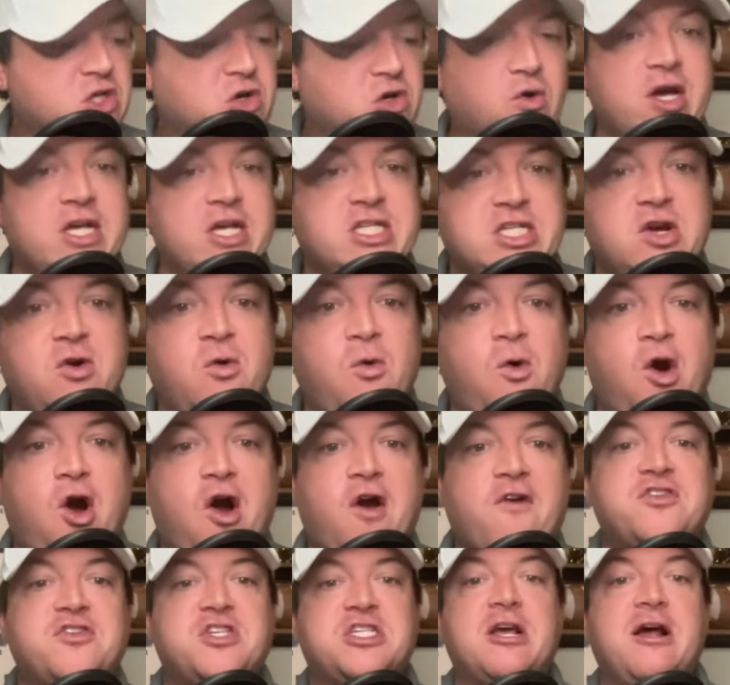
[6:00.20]
Tristan
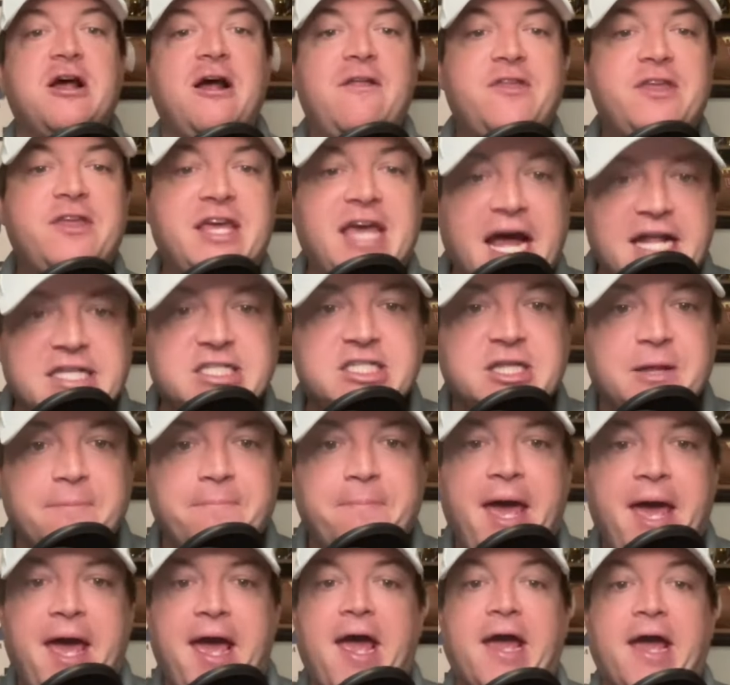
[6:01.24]
Wirfs gets the
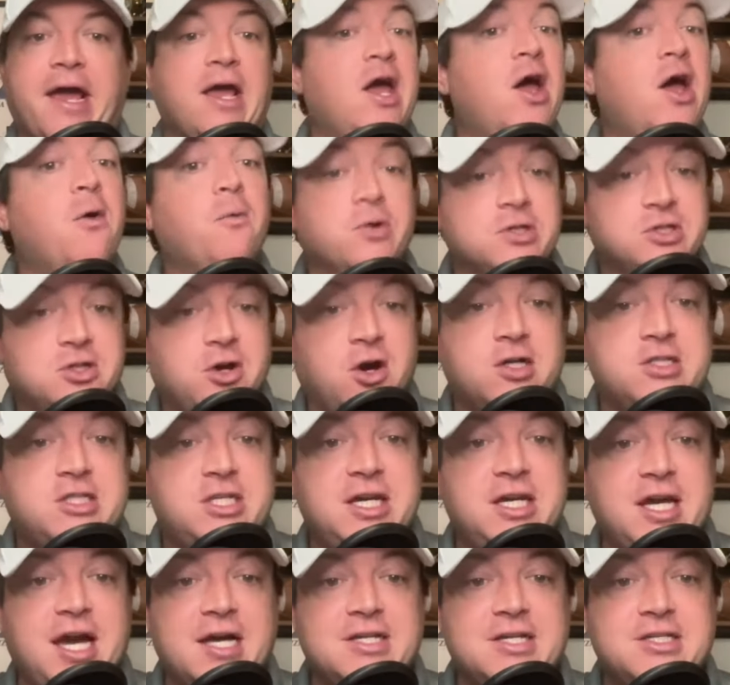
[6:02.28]
bag. We'll talk to
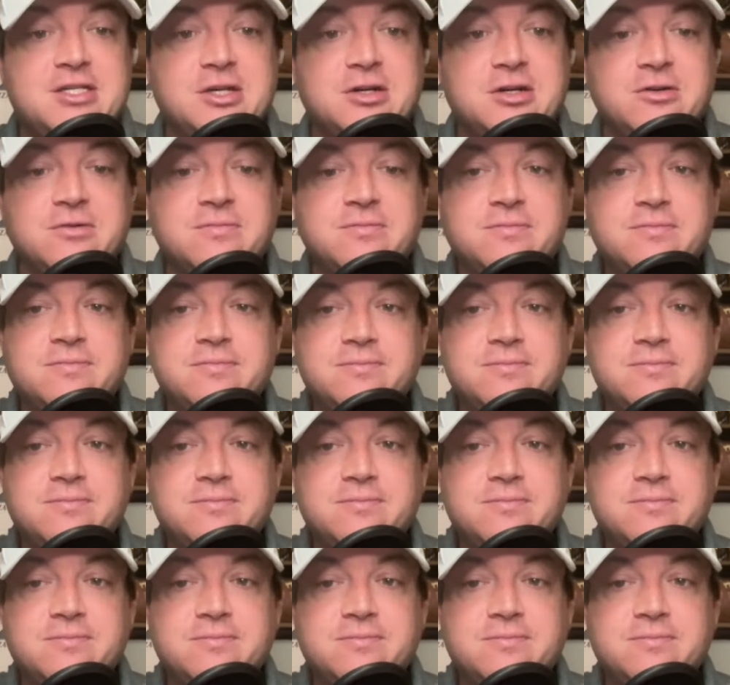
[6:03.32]
you guys soon.